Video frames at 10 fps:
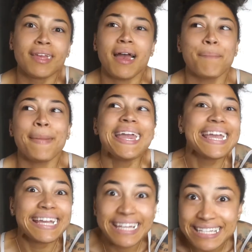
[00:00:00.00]
make
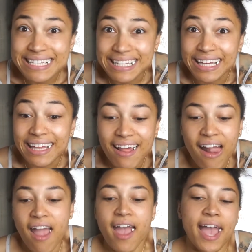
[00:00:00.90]
it easy.
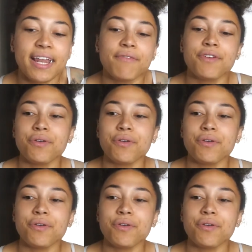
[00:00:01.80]
And if